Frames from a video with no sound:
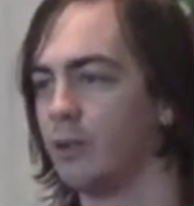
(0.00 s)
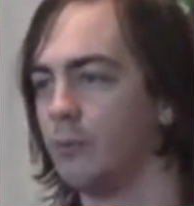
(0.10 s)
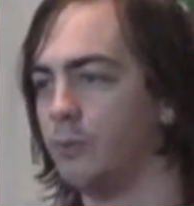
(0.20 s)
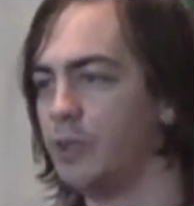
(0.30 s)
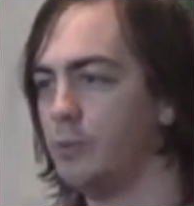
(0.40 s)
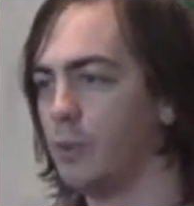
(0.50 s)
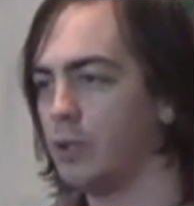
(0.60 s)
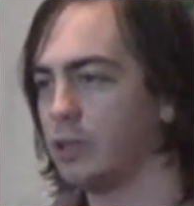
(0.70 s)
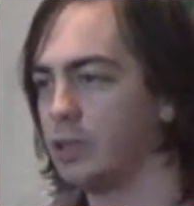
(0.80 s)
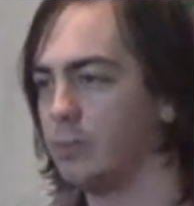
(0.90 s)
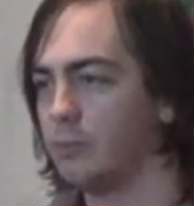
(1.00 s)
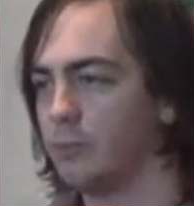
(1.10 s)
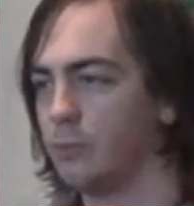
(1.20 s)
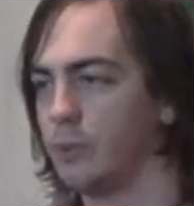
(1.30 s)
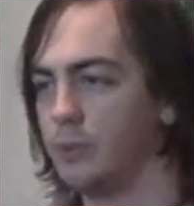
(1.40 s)
When you walked up
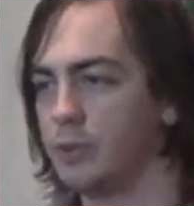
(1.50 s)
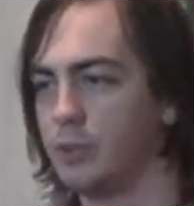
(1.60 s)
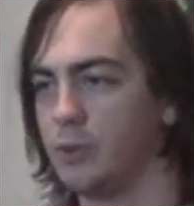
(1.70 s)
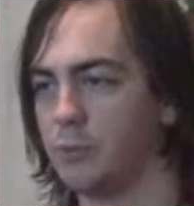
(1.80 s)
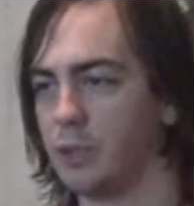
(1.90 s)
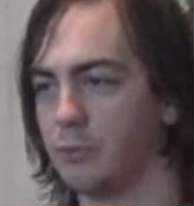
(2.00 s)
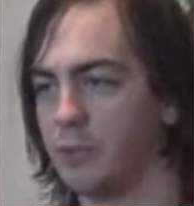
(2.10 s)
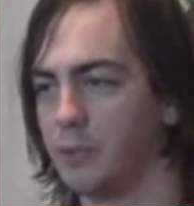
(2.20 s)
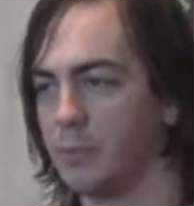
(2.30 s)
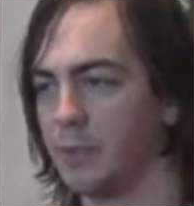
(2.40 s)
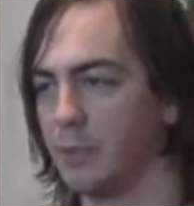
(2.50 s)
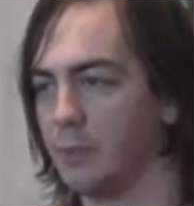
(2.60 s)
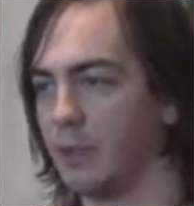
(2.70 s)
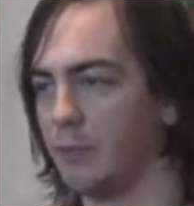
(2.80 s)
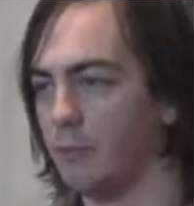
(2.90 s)
Route 201 with your
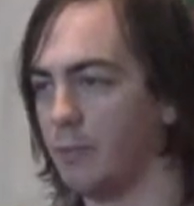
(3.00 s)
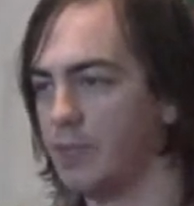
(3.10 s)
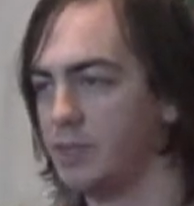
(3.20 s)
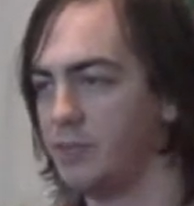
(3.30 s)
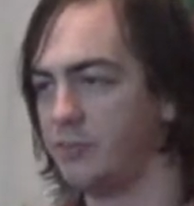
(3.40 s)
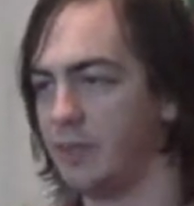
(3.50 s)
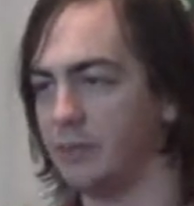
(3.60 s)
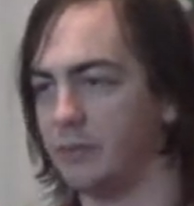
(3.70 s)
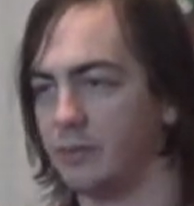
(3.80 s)
Pokemon, what did you feel?